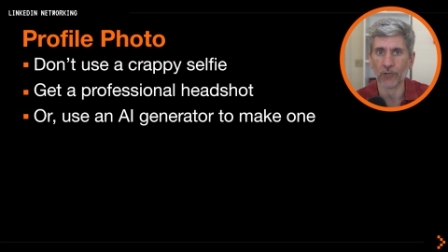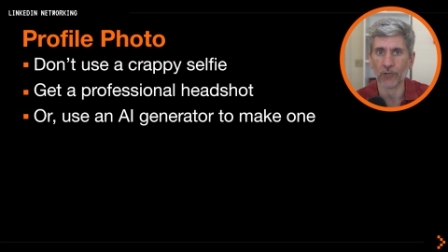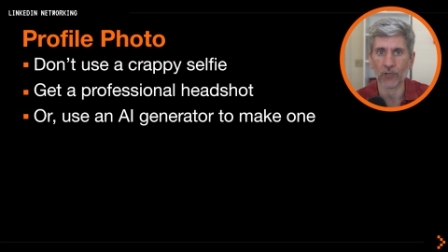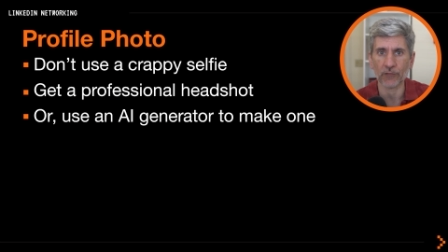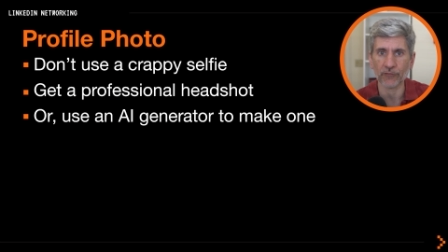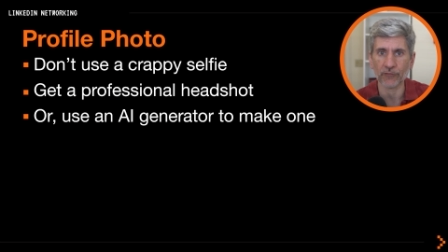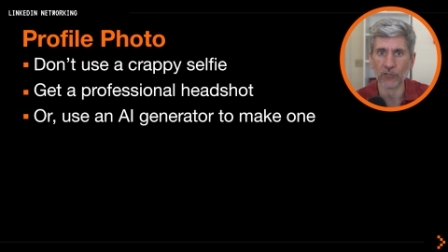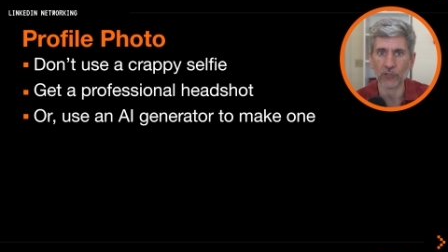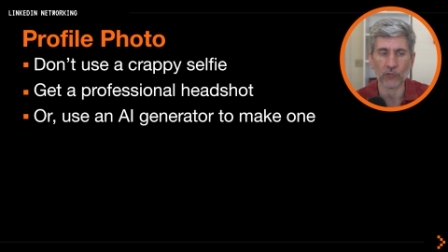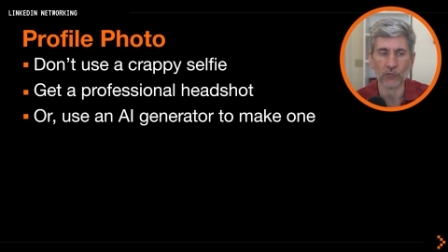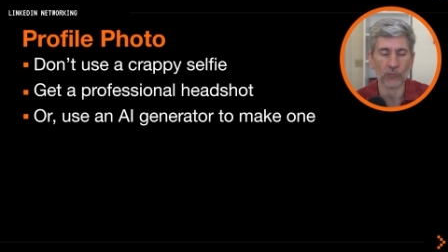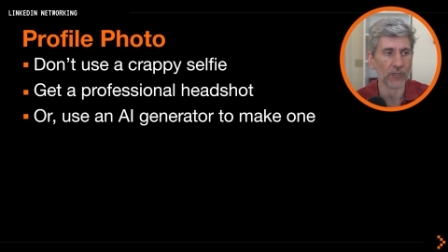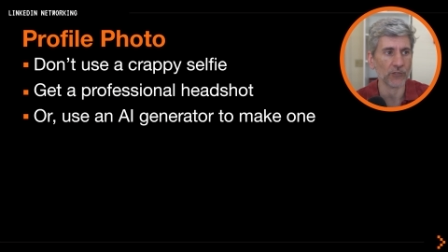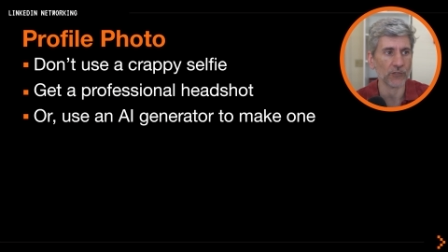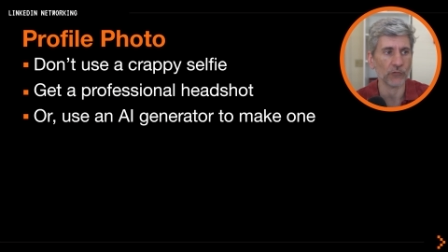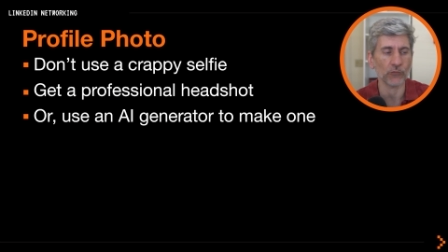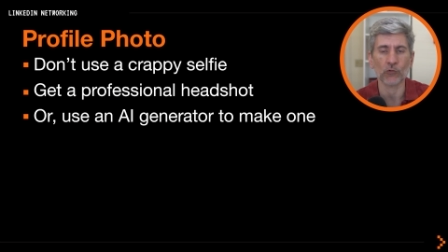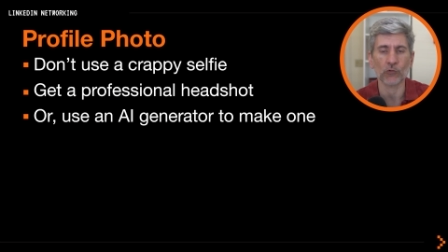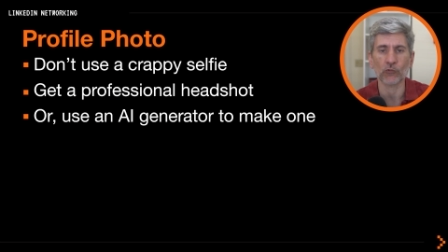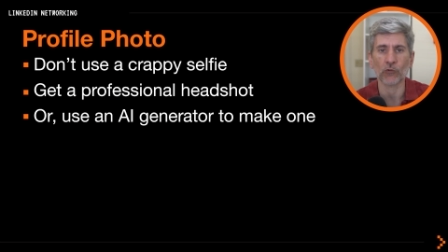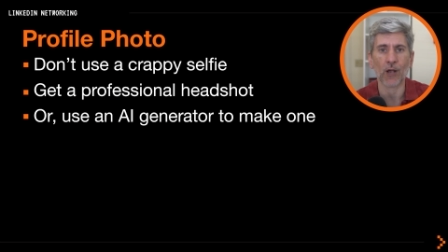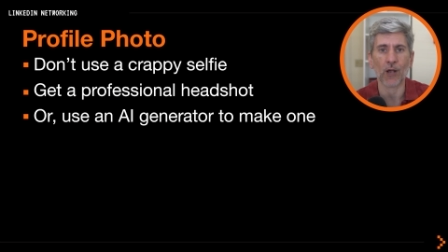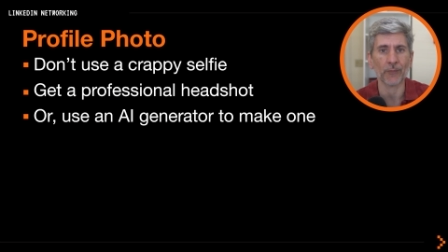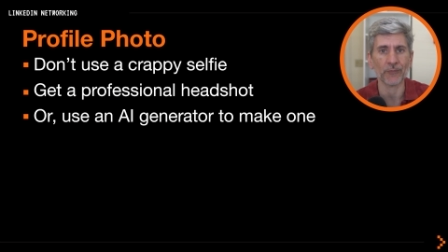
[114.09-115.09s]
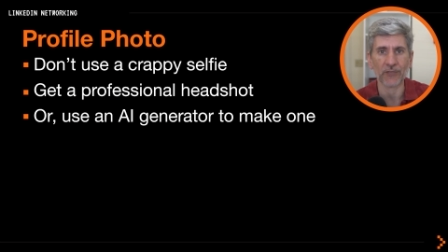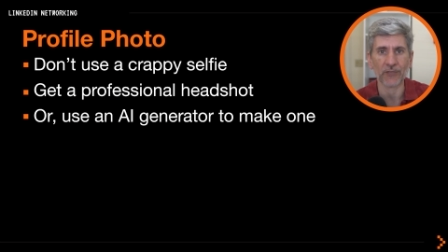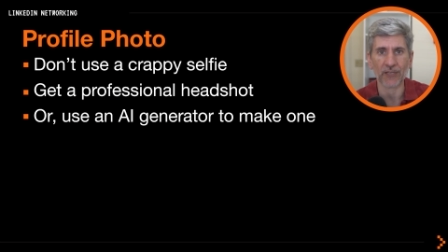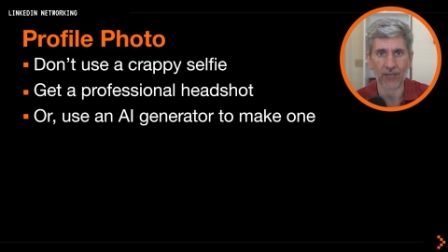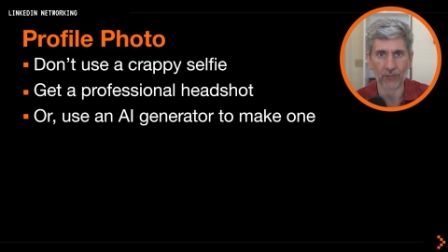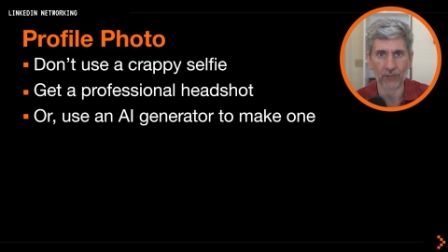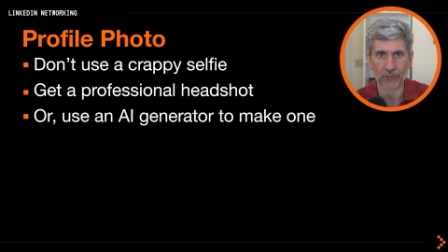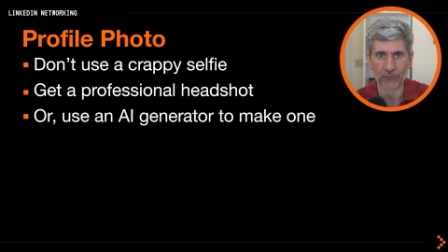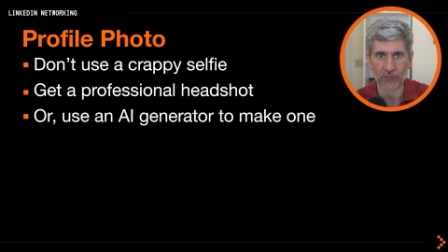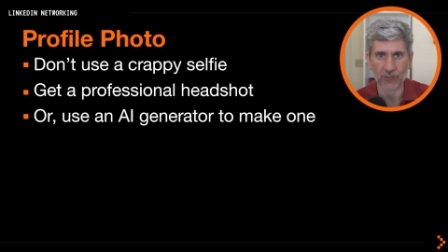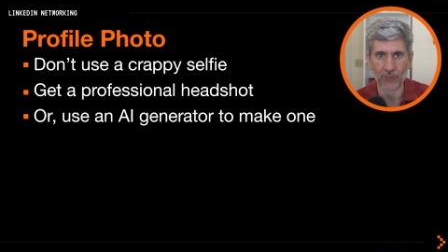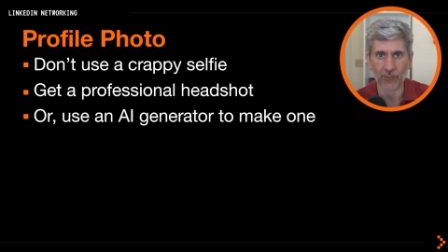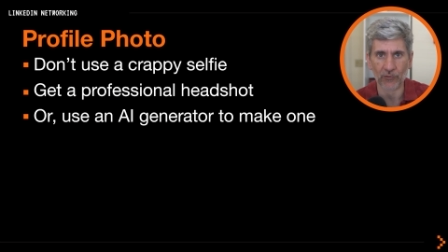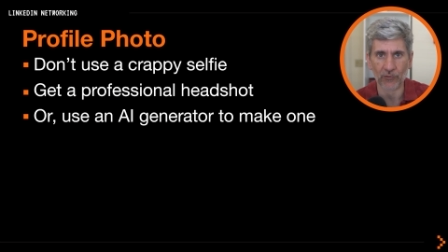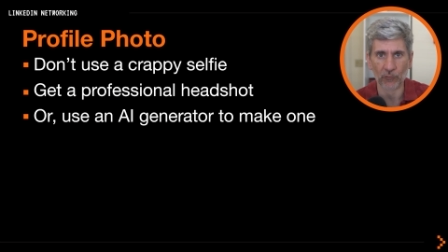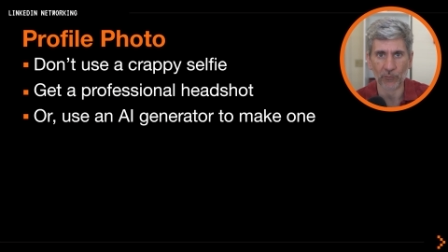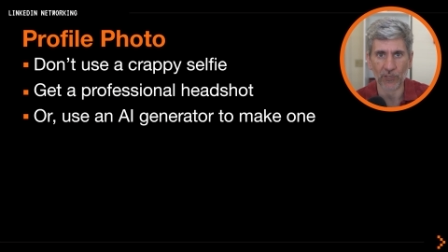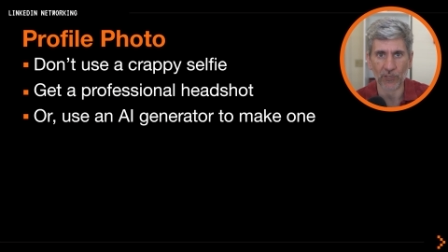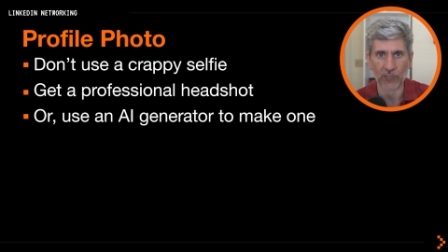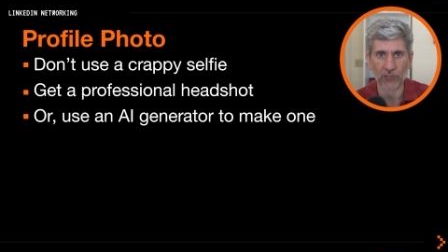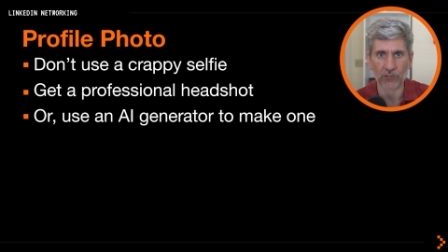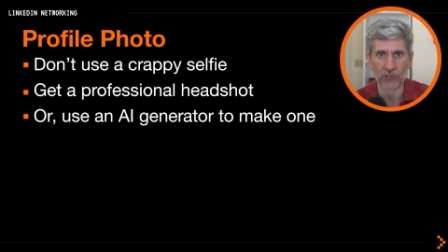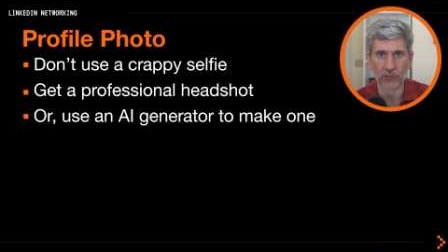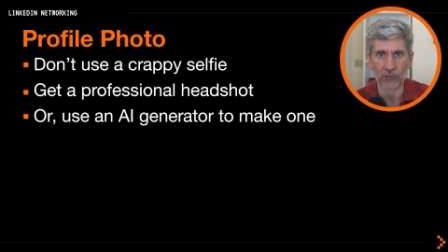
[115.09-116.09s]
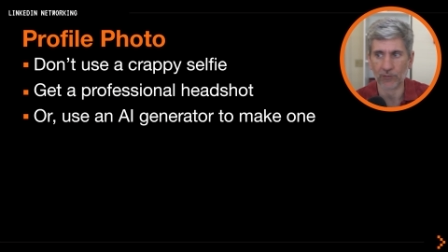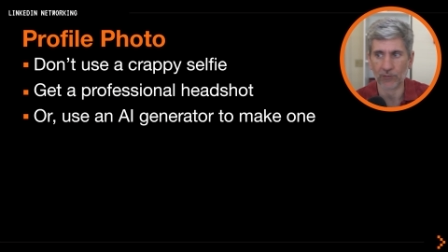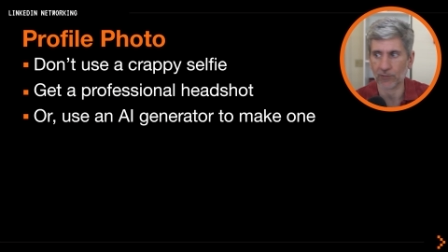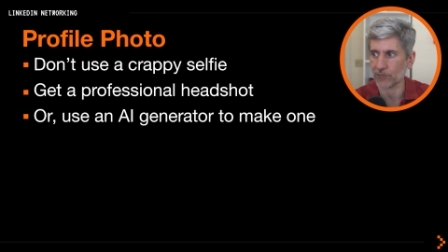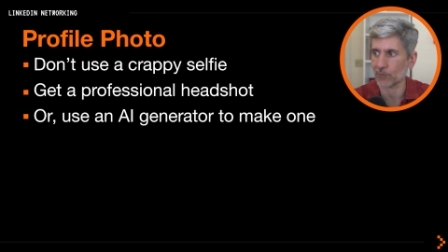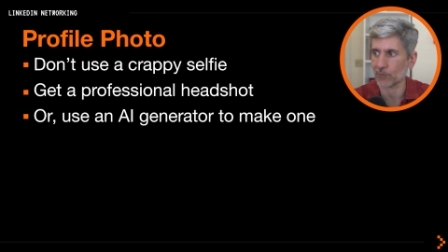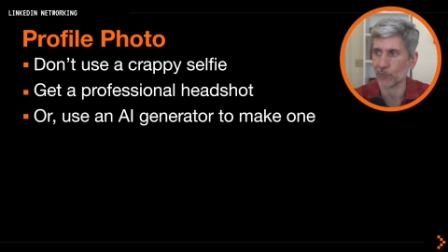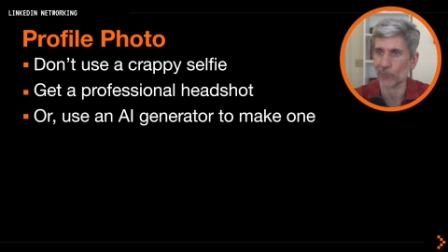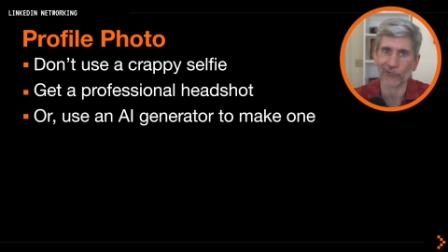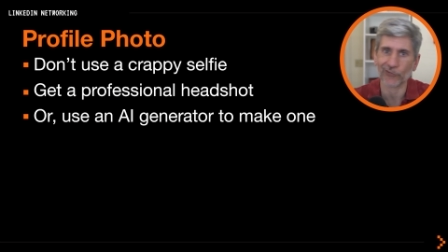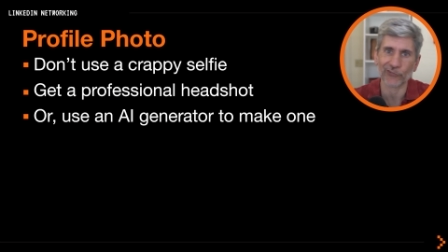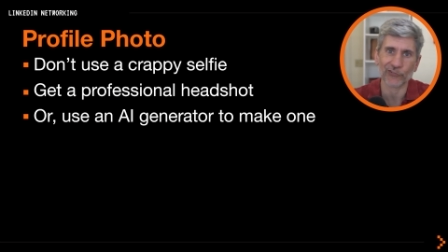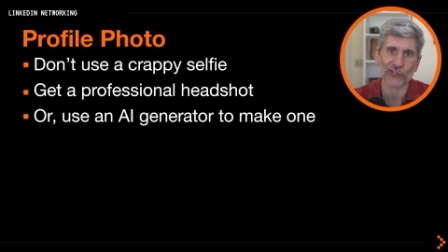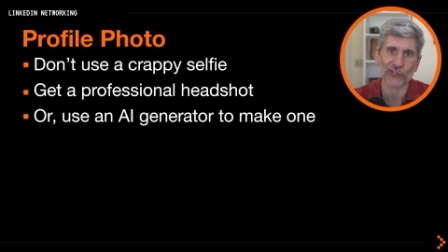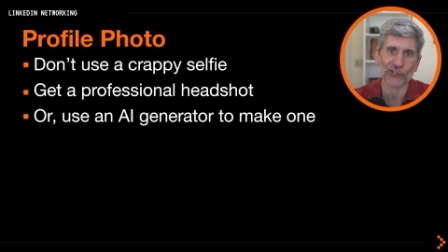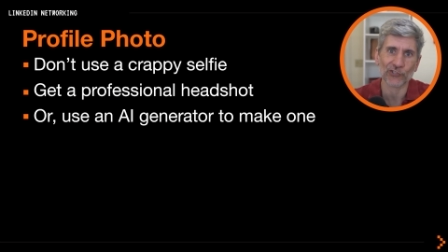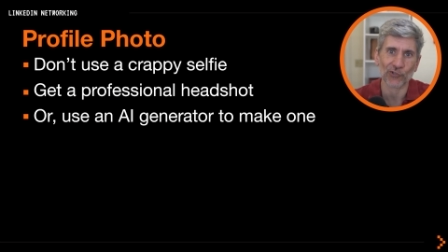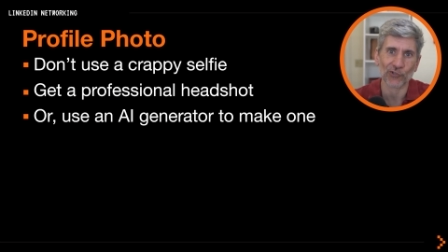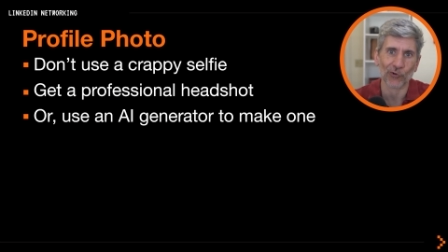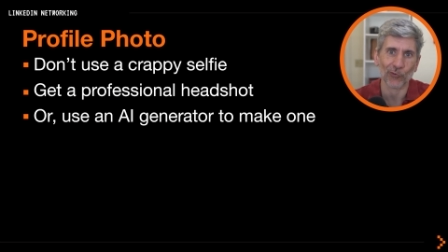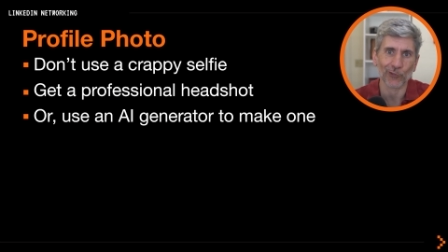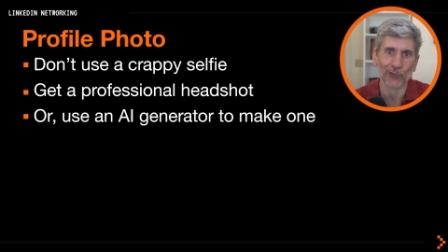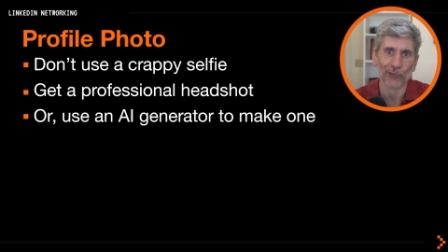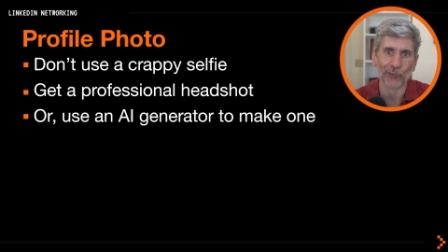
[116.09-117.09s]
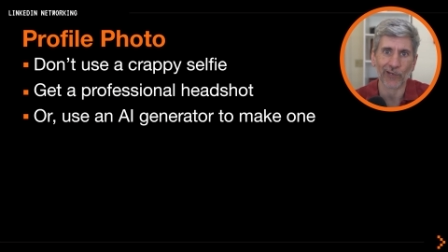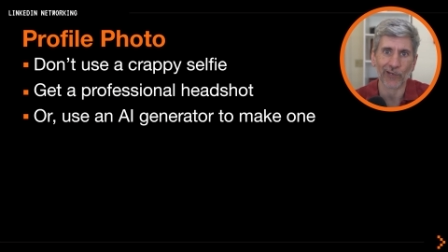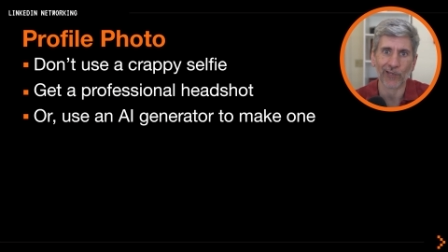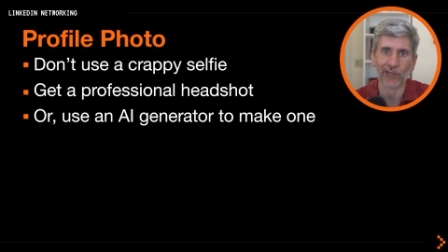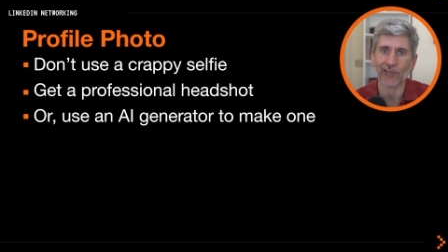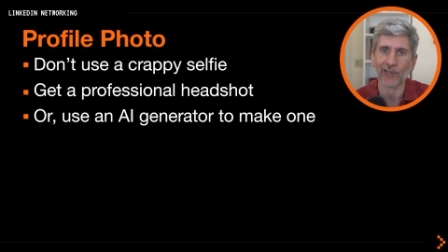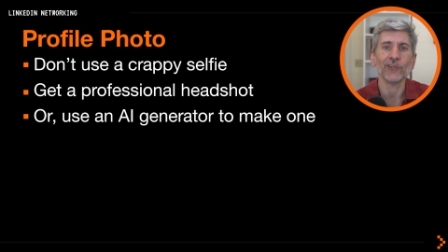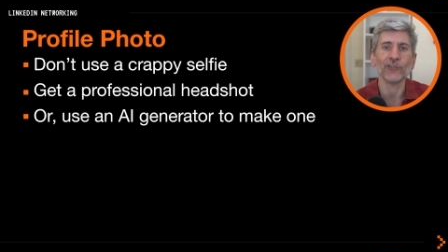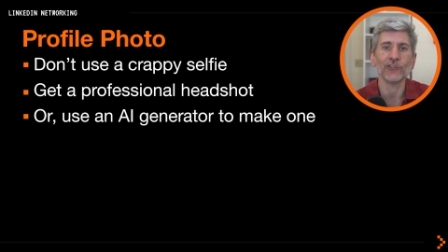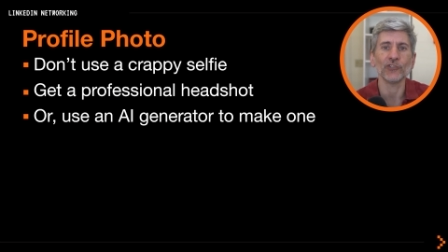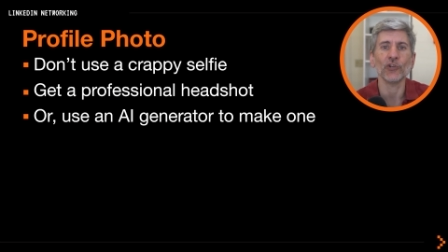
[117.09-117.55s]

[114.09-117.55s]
of you and you cropped it out of some other picture and there's someone else's shoulder in it.